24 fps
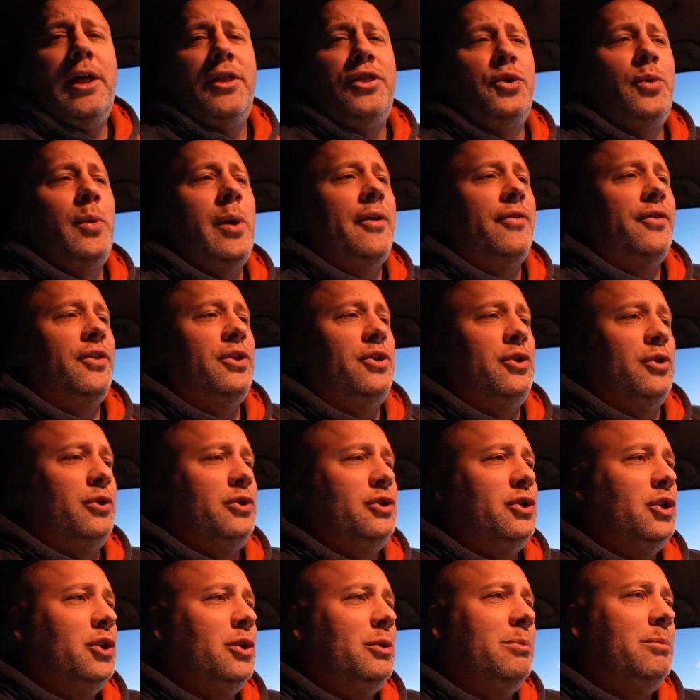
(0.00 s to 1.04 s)
throughout the
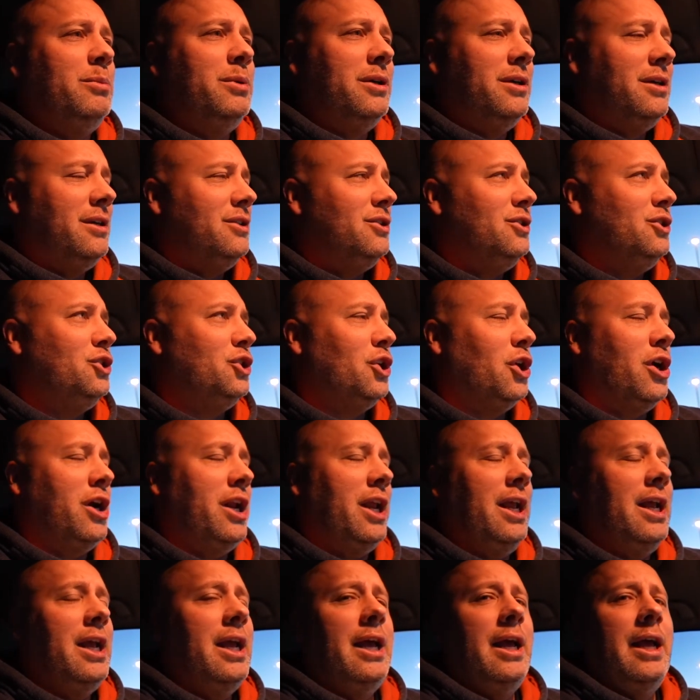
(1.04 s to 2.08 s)
YouTube
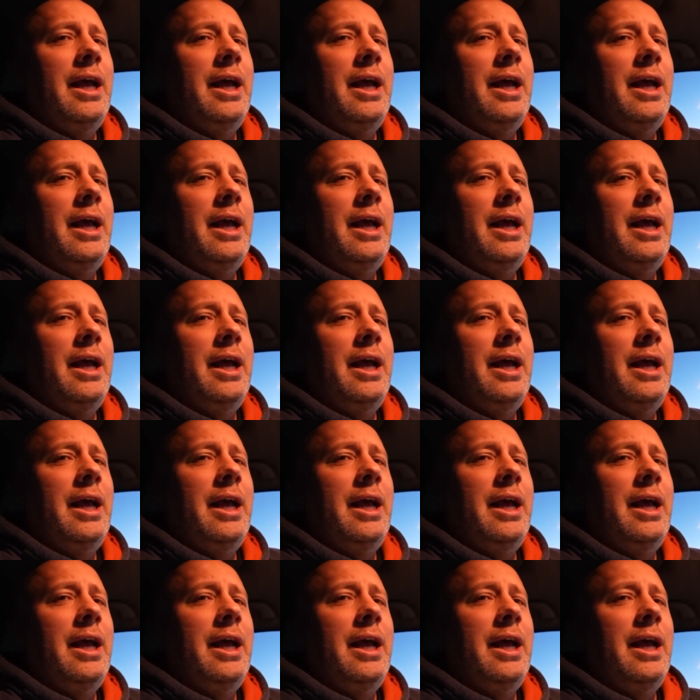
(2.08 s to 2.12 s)
journey.